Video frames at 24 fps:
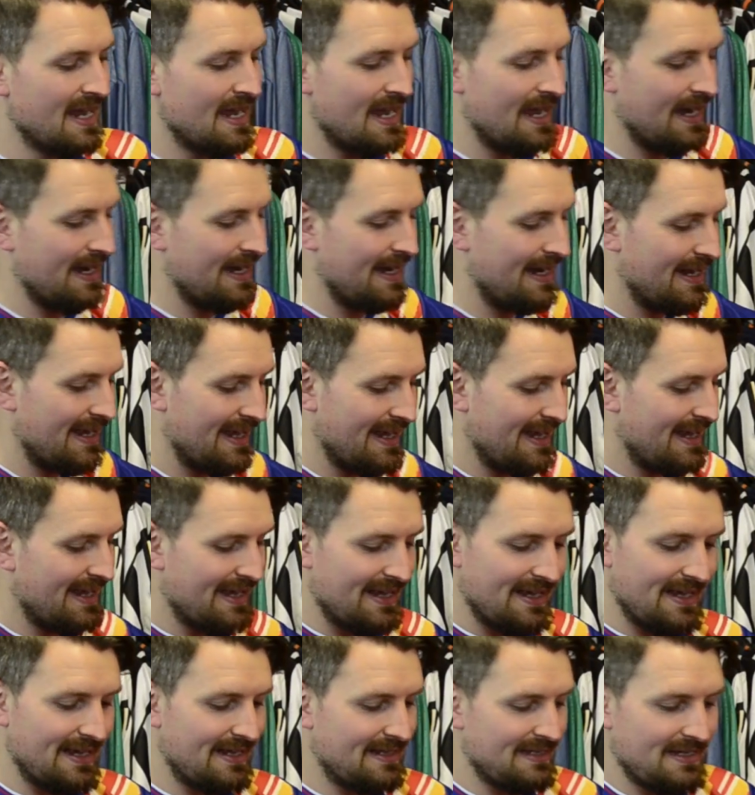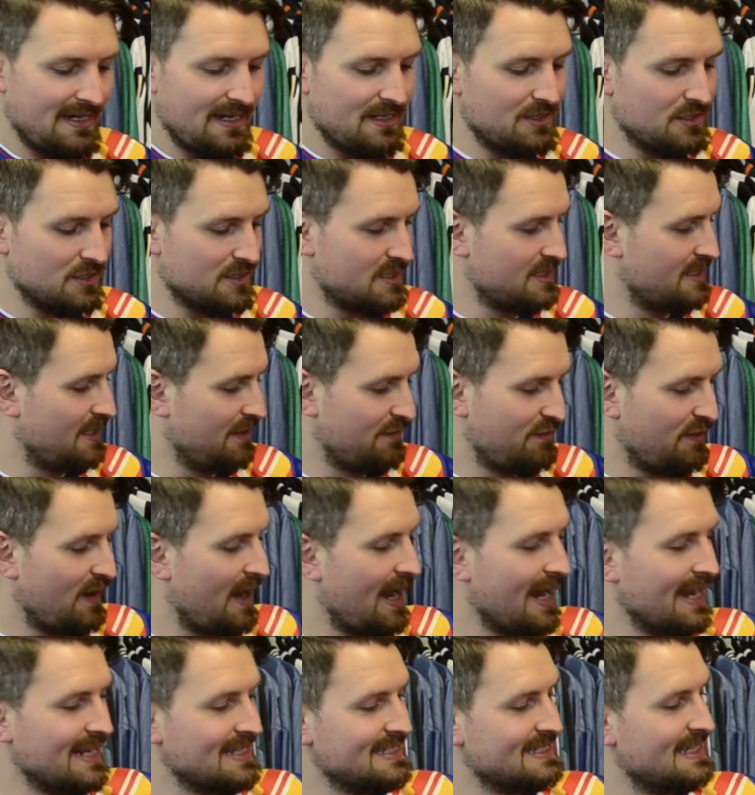and it just
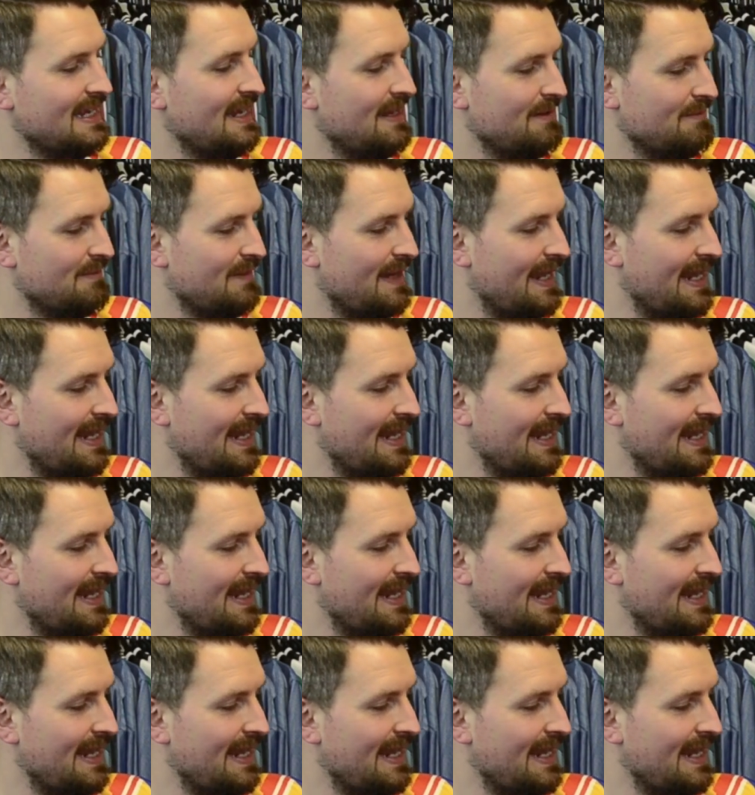defines it